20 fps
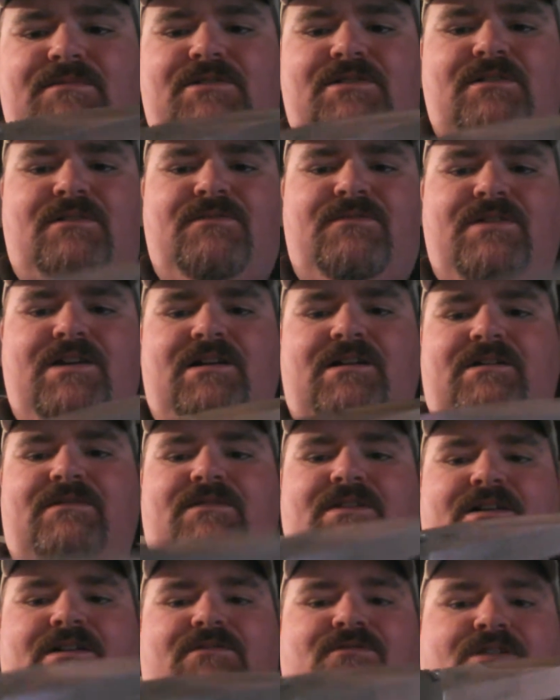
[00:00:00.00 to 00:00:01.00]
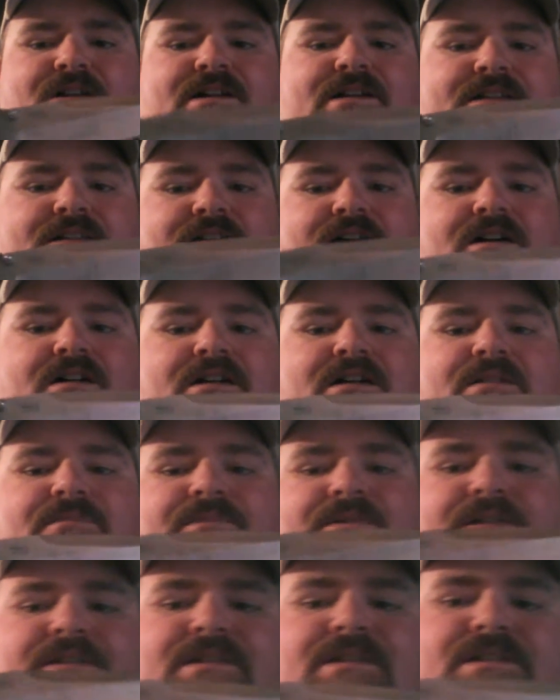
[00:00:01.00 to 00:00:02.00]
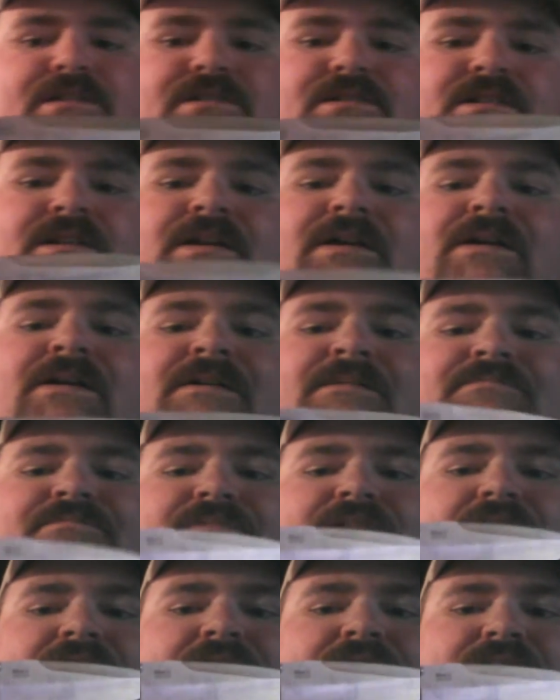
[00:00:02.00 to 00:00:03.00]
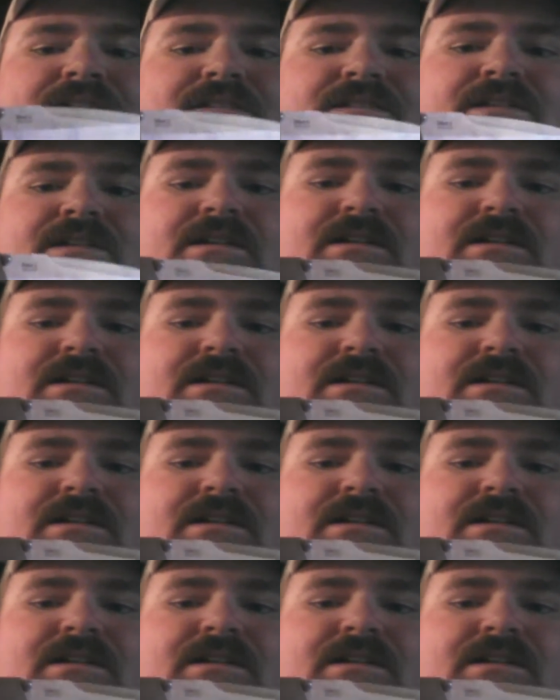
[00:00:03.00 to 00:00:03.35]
So very rugged lockup on this, and